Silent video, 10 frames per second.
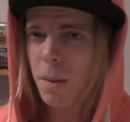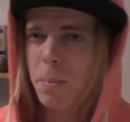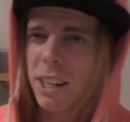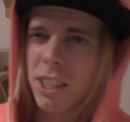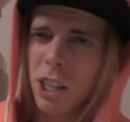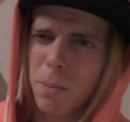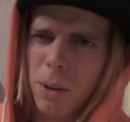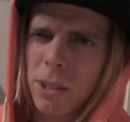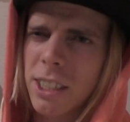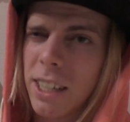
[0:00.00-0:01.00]
picked this up, I
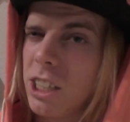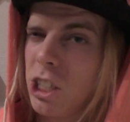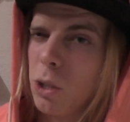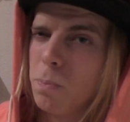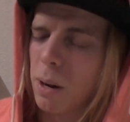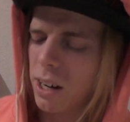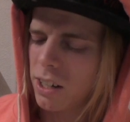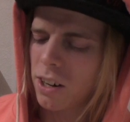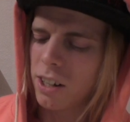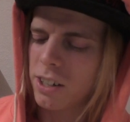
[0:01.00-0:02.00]
was at the Chupa
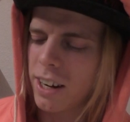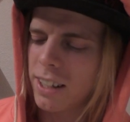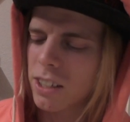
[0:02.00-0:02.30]
earlier today